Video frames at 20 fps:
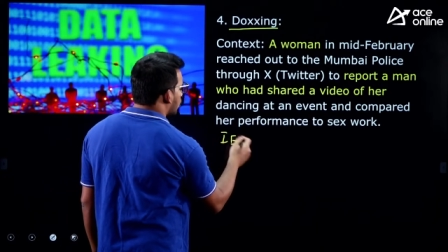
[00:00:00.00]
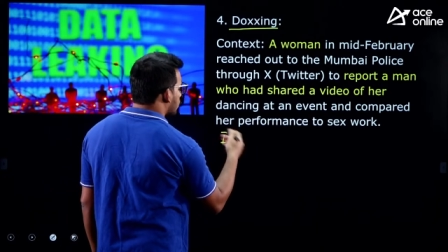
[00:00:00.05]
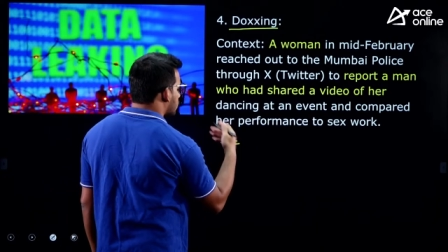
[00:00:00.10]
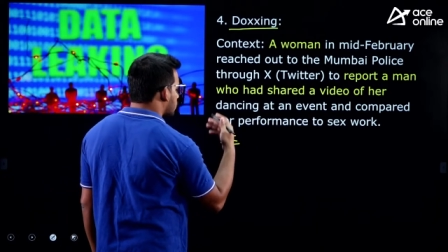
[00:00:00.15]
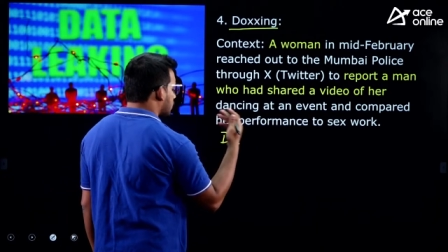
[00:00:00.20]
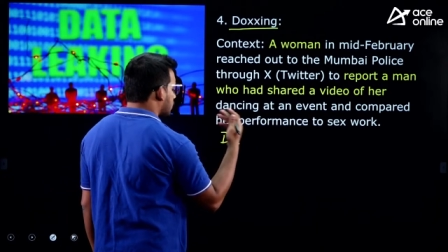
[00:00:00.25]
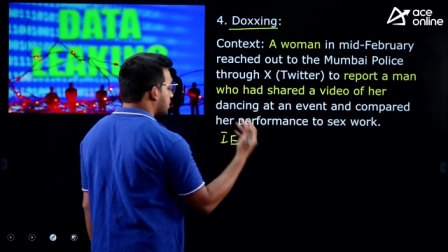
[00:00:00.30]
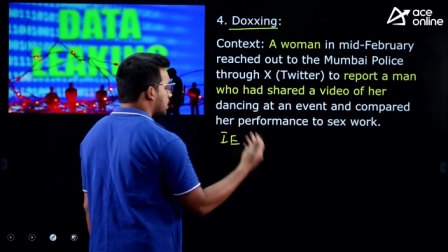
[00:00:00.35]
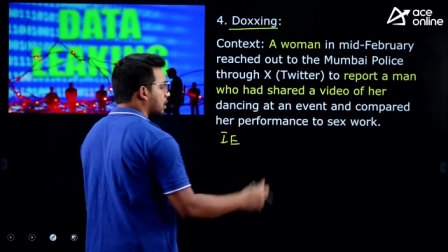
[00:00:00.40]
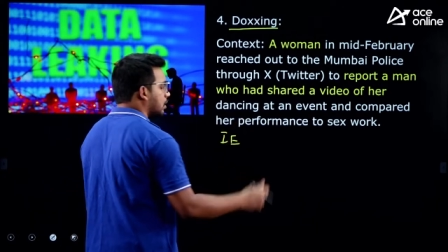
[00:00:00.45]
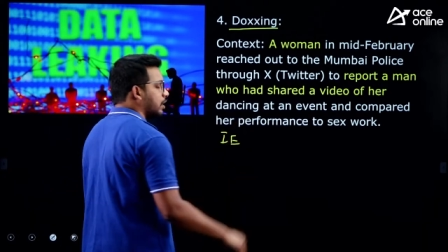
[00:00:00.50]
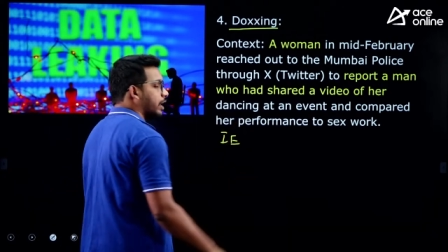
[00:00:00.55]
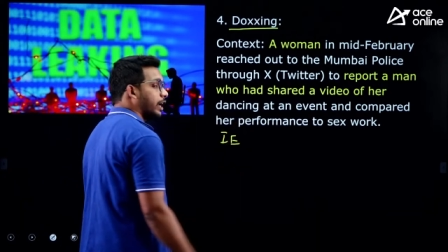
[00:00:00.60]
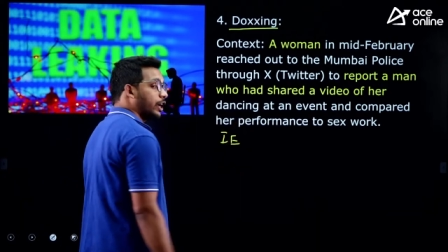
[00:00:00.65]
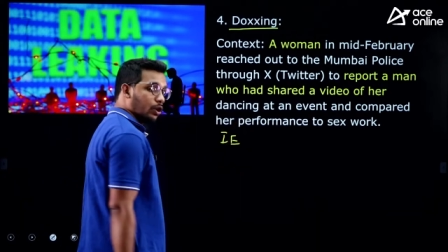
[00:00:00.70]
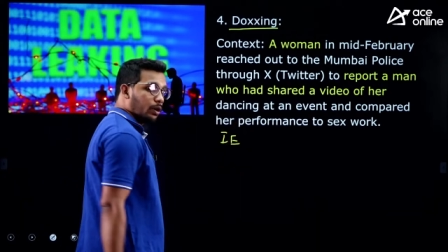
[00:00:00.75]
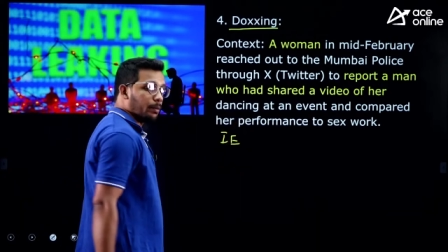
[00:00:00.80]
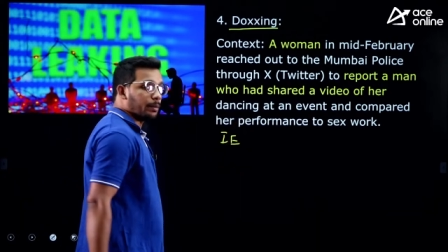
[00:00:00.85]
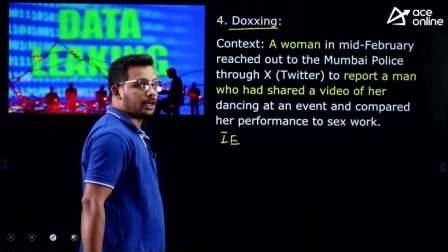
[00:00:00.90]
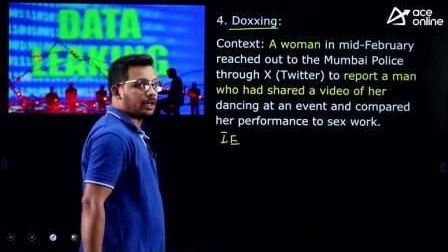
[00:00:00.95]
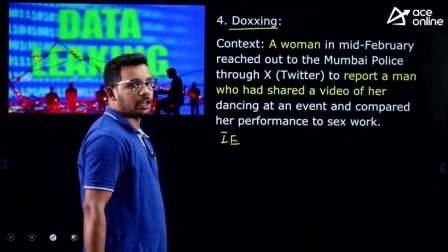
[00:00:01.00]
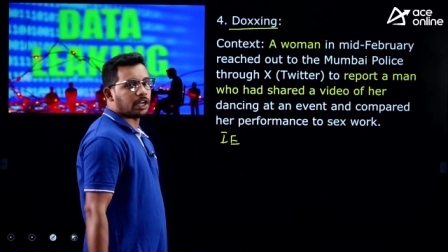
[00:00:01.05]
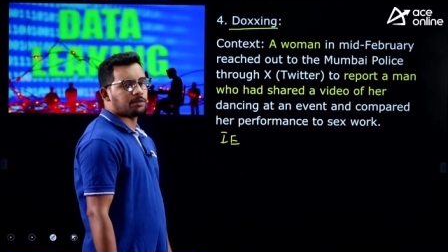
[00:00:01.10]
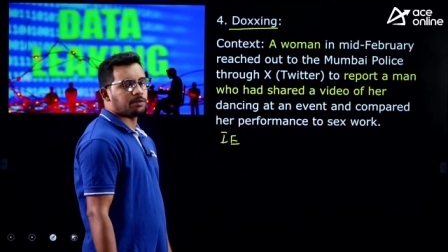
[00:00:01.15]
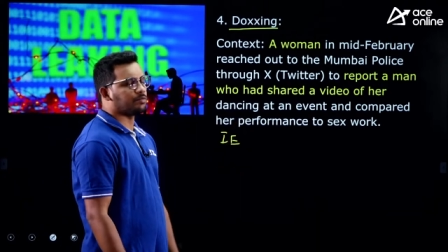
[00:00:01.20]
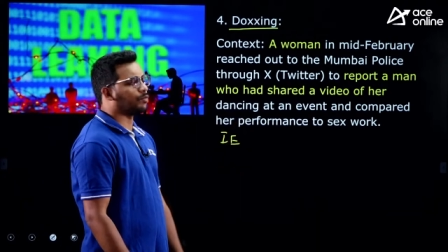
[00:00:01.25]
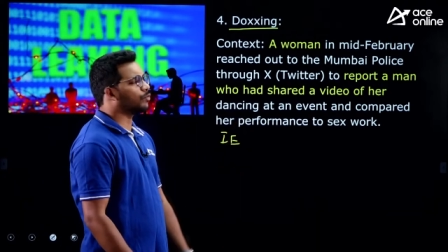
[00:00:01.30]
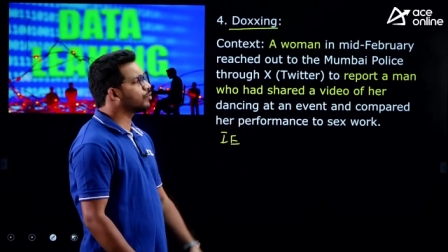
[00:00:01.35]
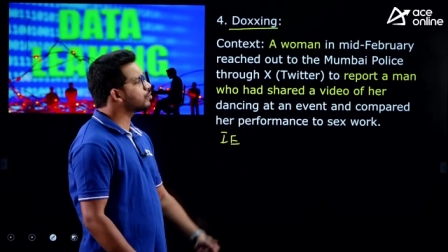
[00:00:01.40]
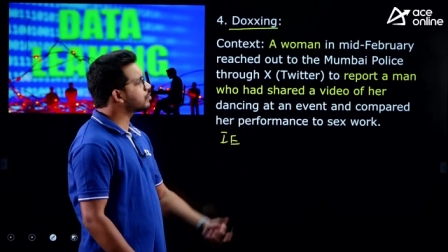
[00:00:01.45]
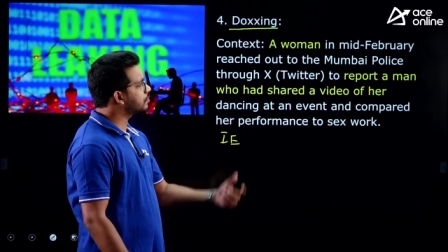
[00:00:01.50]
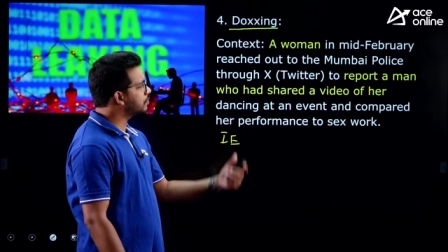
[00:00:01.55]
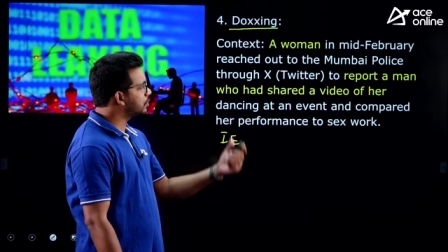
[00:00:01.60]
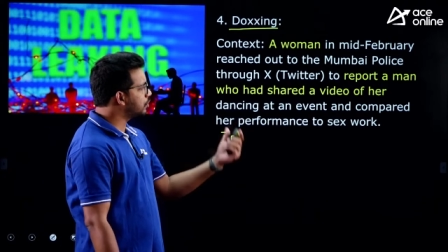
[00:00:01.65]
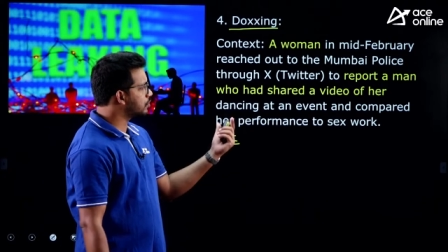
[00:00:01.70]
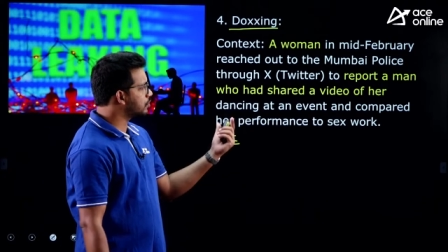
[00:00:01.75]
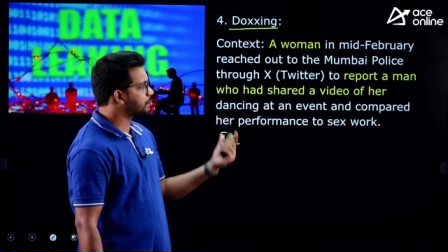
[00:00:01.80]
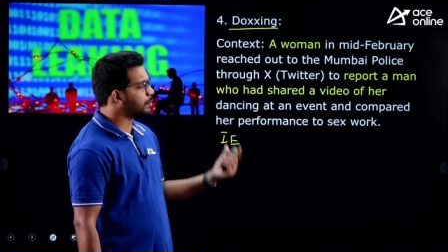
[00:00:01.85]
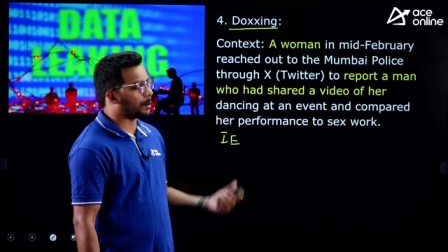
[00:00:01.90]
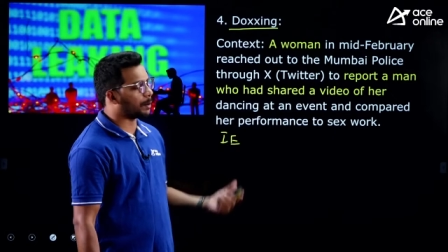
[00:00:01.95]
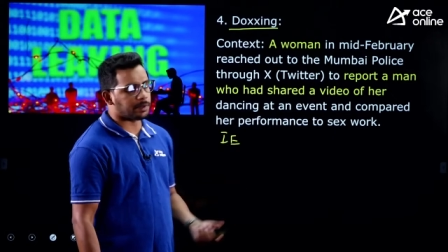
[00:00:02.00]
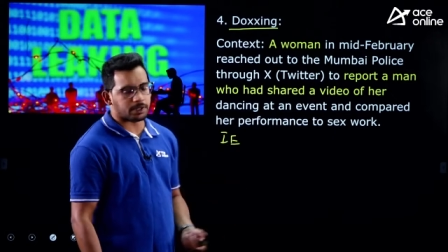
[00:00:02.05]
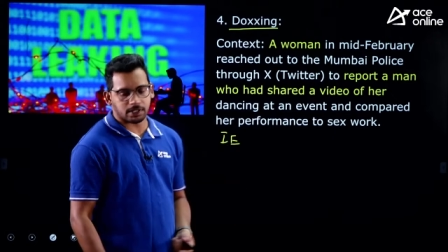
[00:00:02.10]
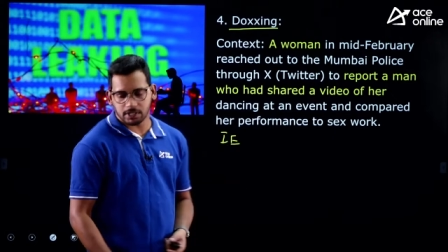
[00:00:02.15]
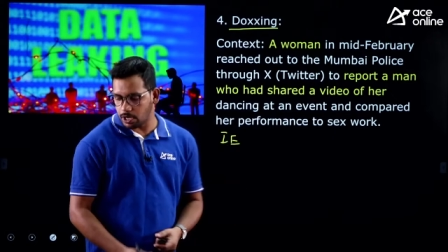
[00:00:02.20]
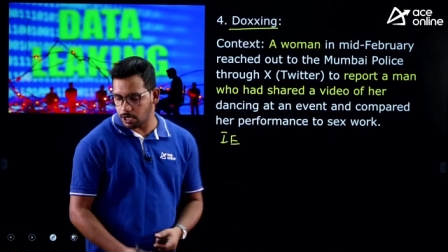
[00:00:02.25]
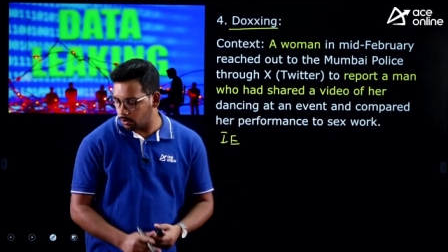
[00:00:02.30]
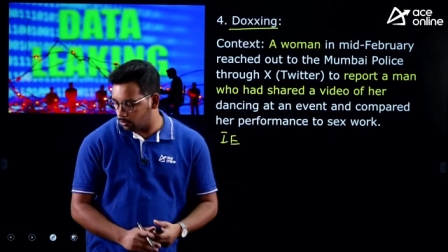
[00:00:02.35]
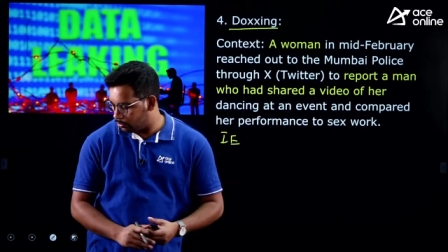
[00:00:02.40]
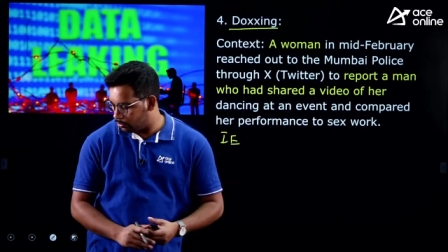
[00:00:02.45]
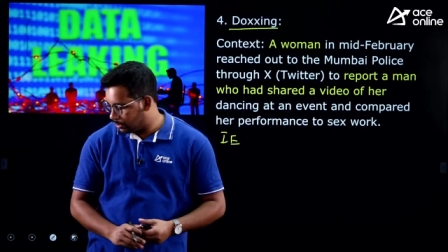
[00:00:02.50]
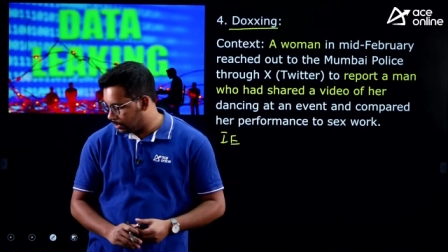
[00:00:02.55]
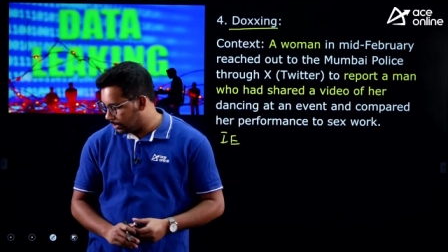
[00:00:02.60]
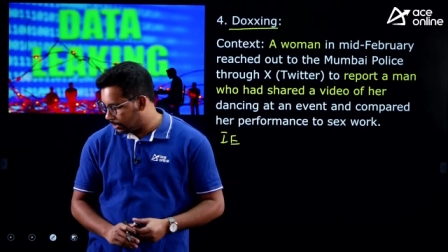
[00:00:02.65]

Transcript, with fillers: most of the economic times most of the newspapers have